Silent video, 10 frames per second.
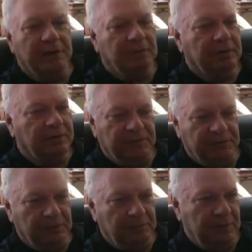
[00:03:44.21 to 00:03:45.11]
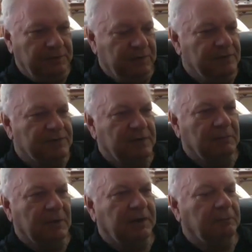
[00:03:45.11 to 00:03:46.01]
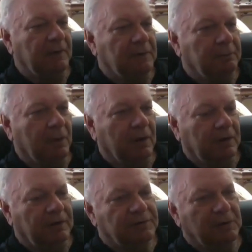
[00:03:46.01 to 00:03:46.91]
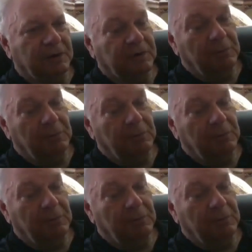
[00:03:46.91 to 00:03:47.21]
odd criticism. It didn't seem like he read the book. And so I